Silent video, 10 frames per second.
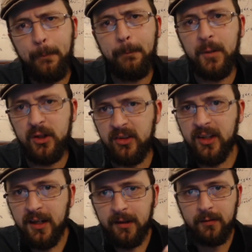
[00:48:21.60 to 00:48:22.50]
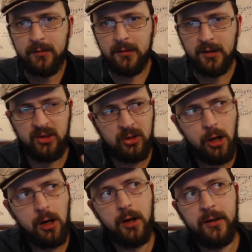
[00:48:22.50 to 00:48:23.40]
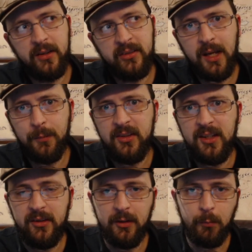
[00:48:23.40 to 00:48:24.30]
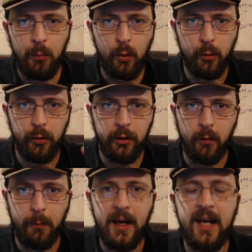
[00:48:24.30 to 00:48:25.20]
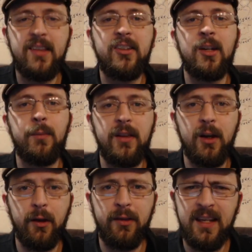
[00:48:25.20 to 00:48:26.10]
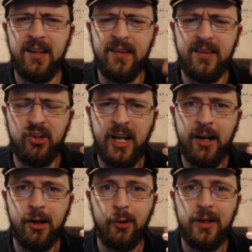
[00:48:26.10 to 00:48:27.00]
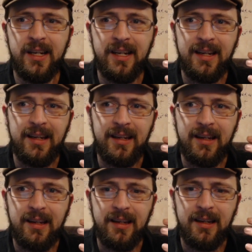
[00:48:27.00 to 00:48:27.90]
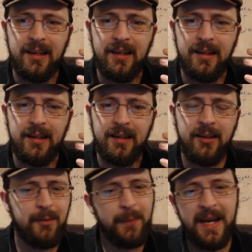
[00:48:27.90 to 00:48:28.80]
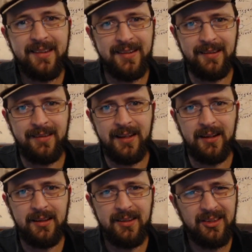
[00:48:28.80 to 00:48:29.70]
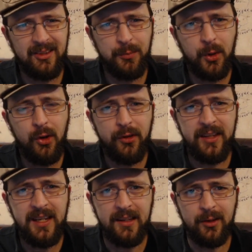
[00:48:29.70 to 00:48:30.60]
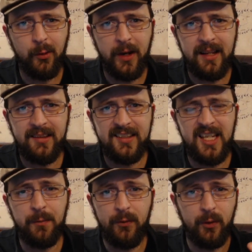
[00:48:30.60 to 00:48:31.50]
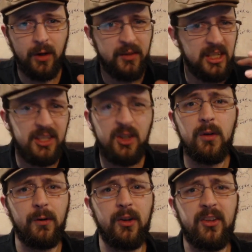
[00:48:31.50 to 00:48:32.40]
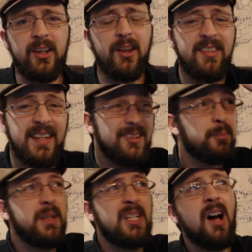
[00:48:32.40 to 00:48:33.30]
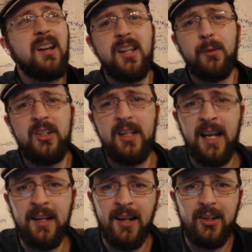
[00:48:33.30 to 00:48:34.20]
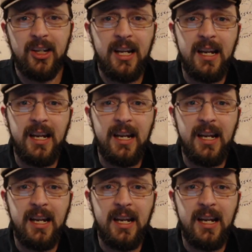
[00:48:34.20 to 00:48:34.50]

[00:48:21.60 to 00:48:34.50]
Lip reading: But just like the star that Sam sees in Mordor that reminds him that there are things, that the shadow is a passing thing. It's a small thing in the grand scheme of the universe, that there are things beyond it which it can't touch.